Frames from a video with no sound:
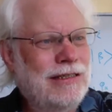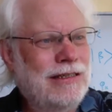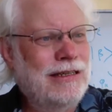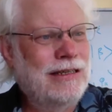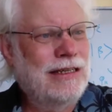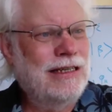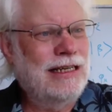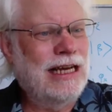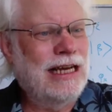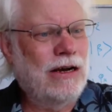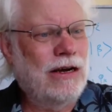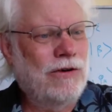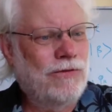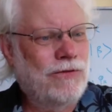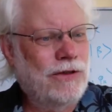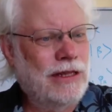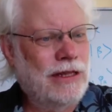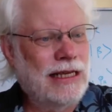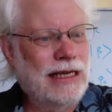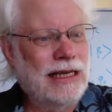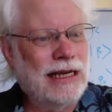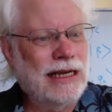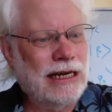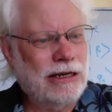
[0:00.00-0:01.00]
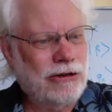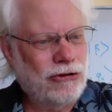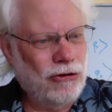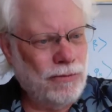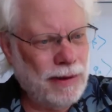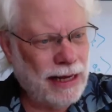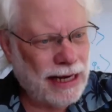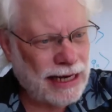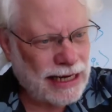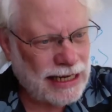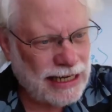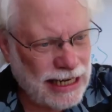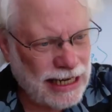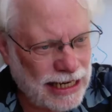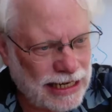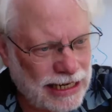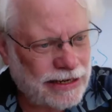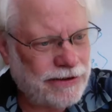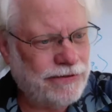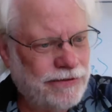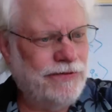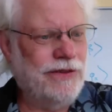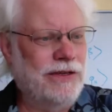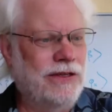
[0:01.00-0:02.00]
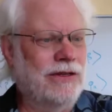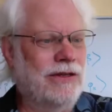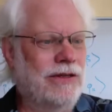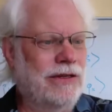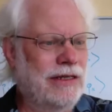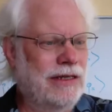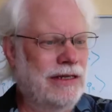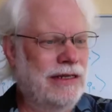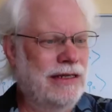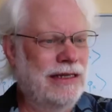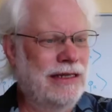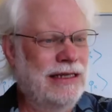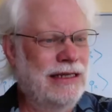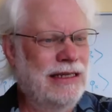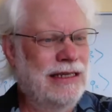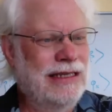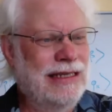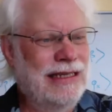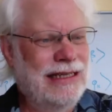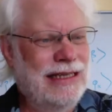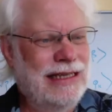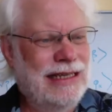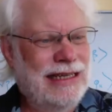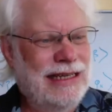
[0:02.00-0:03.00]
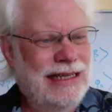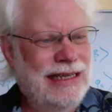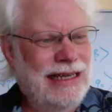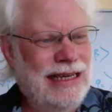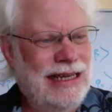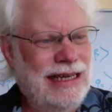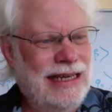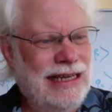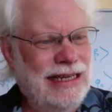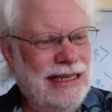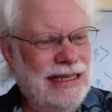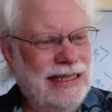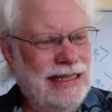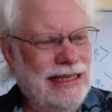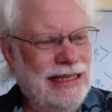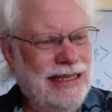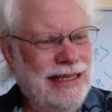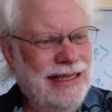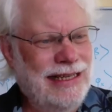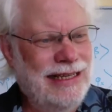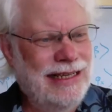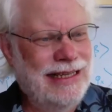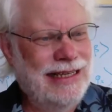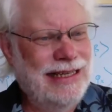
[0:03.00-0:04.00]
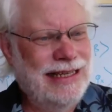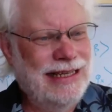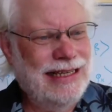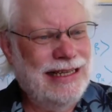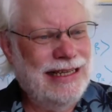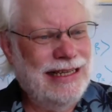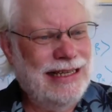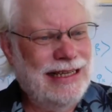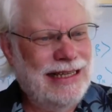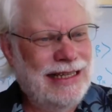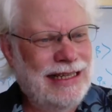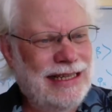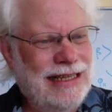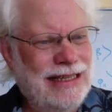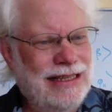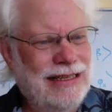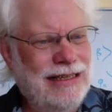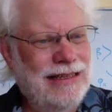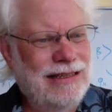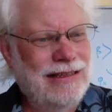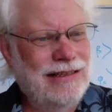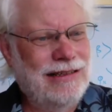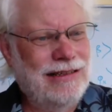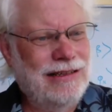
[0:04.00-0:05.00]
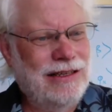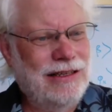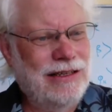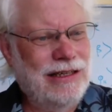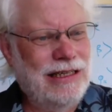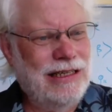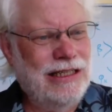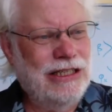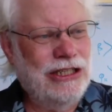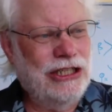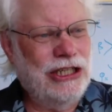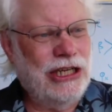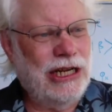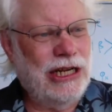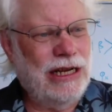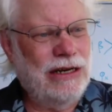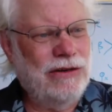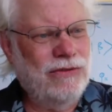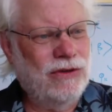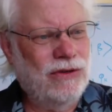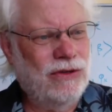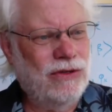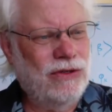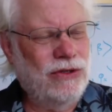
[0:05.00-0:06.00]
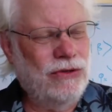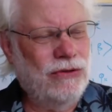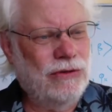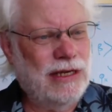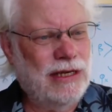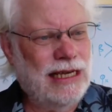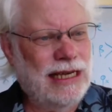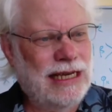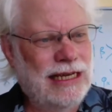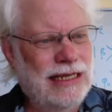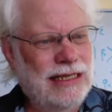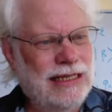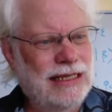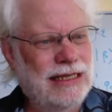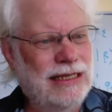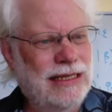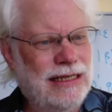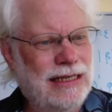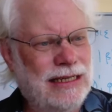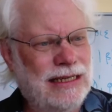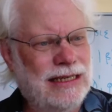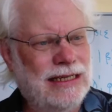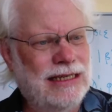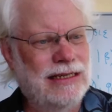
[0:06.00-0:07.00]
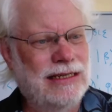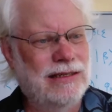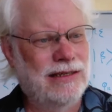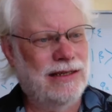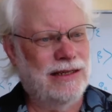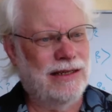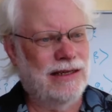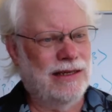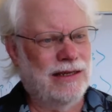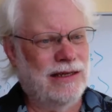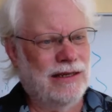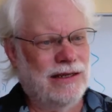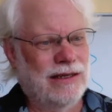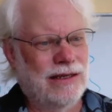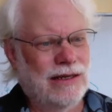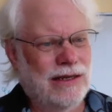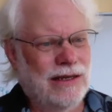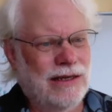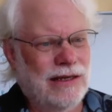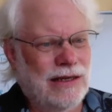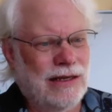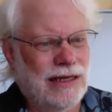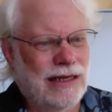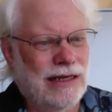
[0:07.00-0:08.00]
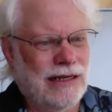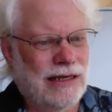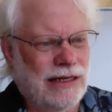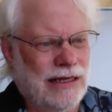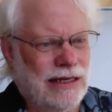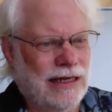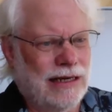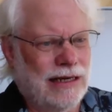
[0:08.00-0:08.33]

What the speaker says: now for the electromagnetic field. And in general, you get a